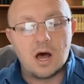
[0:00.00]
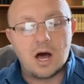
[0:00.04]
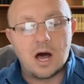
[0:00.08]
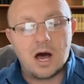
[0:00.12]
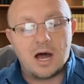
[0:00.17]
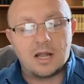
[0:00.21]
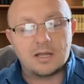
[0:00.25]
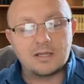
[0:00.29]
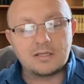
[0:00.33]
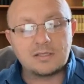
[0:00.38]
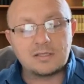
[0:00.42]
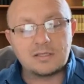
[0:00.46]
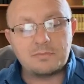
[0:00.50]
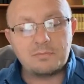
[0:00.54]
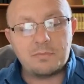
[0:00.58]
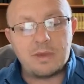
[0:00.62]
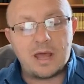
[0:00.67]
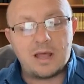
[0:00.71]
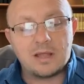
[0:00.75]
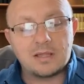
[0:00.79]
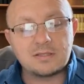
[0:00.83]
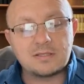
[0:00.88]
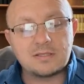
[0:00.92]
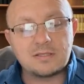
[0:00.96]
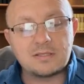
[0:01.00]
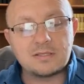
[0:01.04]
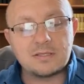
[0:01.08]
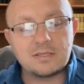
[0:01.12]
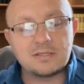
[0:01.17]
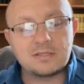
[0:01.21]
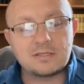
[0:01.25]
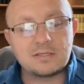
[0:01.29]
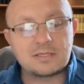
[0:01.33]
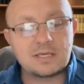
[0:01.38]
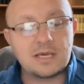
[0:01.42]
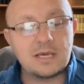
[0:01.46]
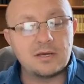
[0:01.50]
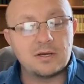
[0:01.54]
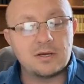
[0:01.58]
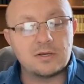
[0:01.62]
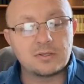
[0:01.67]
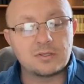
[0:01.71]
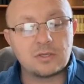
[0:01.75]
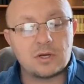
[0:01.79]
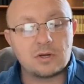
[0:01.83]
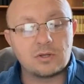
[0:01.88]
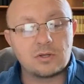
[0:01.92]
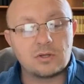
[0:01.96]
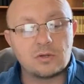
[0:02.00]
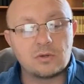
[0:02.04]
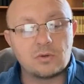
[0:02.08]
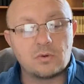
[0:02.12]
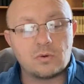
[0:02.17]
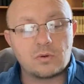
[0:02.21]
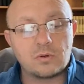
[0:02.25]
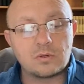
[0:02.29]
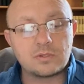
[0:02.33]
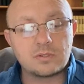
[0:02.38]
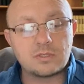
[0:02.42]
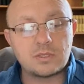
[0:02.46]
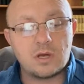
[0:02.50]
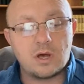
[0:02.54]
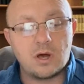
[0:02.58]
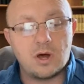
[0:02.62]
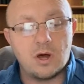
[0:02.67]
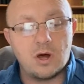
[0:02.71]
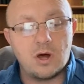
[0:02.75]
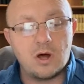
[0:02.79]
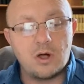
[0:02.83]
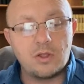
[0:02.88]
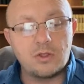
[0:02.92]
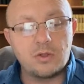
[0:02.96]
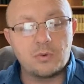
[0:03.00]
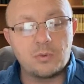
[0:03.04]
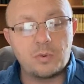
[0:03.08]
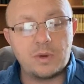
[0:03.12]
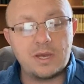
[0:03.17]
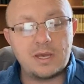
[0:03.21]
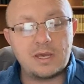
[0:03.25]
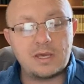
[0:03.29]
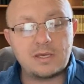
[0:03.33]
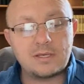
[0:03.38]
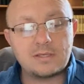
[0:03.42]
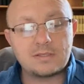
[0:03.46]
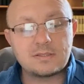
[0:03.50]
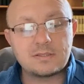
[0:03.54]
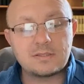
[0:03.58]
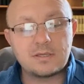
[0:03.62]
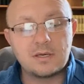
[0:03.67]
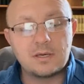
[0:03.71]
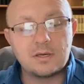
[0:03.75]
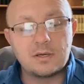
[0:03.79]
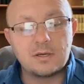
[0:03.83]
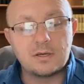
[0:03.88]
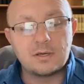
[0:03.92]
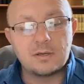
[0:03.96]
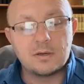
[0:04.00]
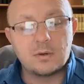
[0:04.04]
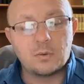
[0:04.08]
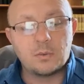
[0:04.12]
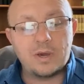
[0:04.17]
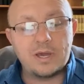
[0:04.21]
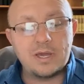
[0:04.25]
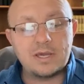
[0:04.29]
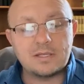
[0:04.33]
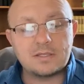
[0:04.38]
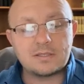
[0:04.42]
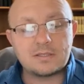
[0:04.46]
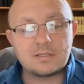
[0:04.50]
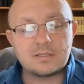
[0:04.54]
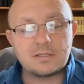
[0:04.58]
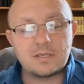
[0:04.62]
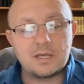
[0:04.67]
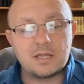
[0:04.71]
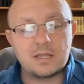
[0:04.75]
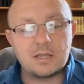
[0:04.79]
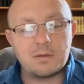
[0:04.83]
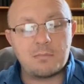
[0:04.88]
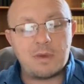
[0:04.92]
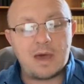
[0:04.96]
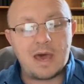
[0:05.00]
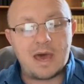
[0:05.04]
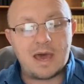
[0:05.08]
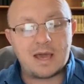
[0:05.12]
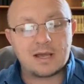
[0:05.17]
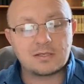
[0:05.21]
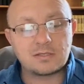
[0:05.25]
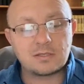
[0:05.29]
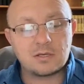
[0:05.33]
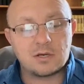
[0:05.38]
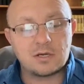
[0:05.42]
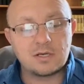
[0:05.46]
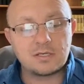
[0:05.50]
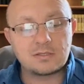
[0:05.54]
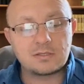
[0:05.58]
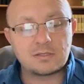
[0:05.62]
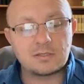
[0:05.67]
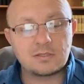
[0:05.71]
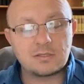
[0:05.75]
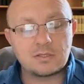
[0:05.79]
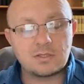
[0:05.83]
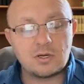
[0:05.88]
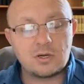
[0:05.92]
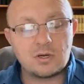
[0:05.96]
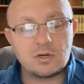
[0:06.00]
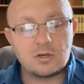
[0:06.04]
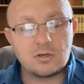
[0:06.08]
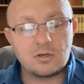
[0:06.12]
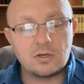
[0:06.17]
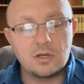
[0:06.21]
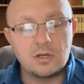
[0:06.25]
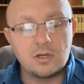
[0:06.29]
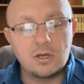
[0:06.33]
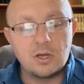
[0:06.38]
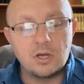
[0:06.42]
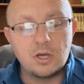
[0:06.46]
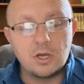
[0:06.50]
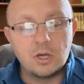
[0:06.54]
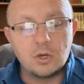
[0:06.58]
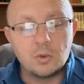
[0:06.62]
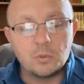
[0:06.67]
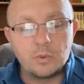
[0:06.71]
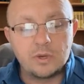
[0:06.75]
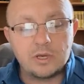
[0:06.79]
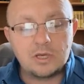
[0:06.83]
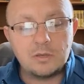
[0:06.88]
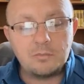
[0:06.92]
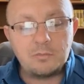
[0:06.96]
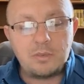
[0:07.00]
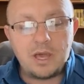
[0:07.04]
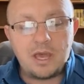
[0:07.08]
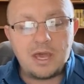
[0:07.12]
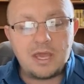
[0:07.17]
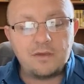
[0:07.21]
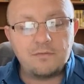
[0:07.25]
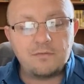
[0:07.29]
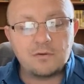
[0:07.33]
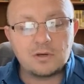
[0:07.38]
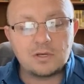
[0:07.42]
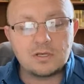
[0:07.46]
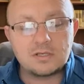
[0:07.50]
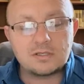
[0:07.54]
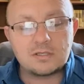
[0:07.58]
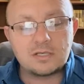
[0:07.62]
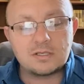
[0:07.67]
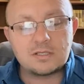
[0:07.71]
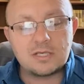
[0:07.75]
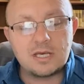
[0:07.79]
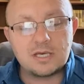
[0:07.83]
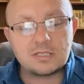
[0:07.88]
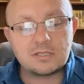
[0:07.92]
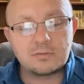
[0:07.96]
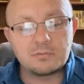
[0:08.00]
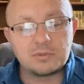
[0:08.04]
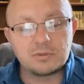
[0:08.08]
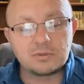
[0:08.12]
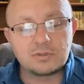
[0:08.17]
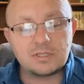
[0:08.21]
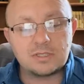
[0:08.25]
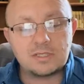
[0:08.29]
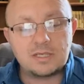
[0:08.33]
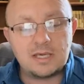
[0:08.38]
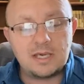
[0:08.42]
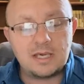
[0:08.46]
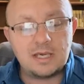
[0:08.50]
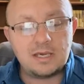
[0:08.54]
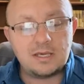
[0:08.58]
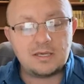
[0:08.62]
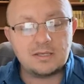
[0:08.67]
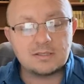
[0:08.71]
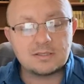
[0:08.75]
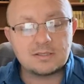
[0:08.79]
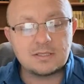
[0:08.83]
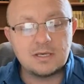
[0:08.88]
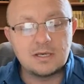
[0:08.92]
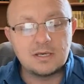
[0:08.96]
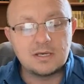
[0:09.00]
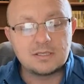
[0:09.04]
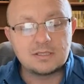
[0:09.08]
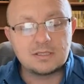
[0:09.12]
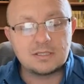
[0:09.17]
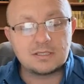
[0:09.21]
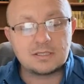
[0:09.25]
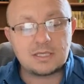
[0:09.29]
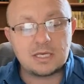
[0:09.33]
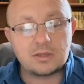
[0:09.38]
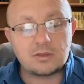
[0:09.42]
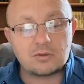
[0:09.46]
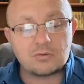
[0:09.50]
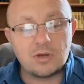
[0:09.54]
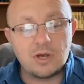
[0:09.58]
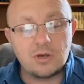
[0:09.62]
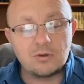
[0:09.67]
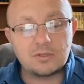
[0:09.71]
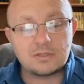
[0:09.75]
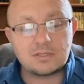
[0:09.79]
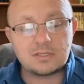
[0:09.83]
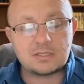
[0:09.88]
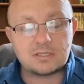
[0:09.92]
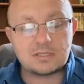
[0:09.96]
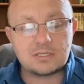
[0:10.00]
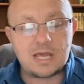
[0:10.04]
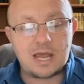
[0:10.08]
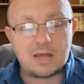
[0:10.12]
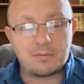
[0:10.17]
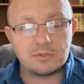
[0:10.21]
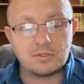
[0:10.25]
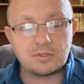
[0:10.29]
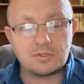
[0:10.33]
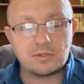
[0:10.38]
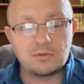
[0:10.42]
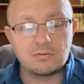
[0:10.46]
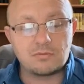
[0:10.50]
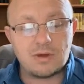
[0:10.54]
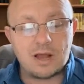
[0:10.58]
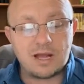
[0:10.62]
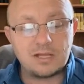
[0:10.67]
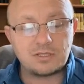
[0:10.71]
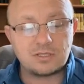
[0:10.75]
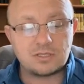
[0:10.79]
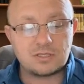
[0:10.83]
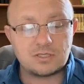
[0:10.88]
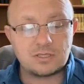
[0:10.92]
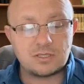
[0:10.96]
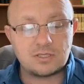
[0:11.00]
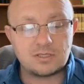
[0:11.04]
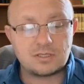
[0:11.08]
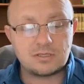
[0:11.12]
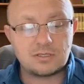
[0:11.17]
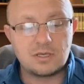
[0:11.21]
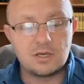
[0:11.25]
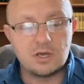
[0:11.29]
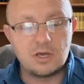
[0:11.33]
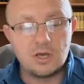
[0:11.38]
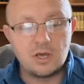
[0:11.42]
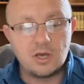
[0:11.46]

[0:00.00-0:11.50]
Honest balances and scales are the Lord's. All the weights in the bags are his concern. Wicked behavior is detestable to kings, since a throne is established through righteousness.